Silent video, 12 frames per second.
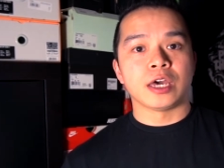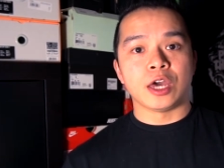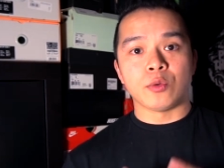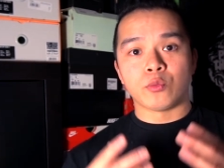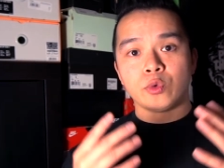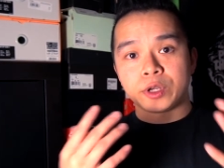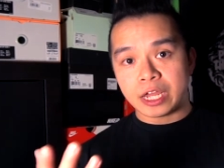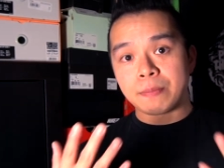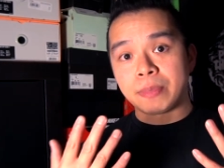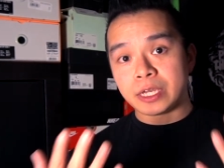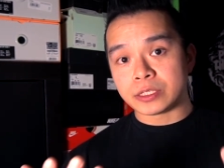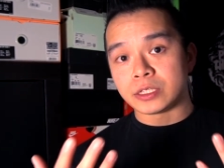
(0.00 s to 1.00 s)
And what
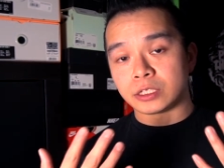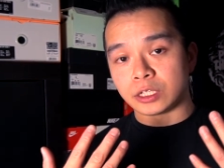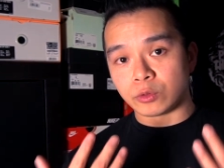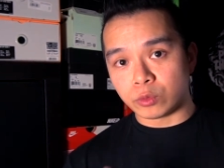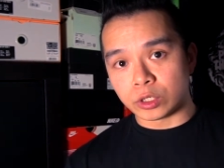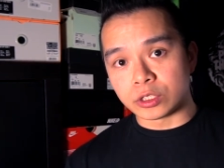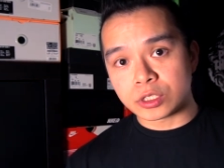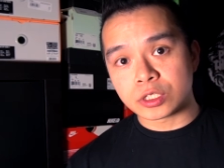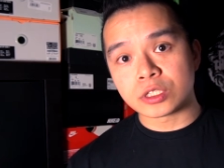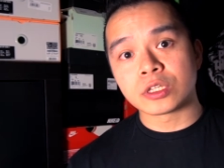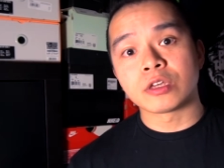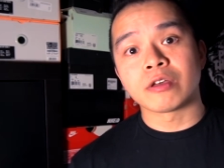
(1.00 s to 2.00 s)
that basically
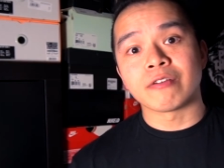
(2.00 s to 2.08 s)
was,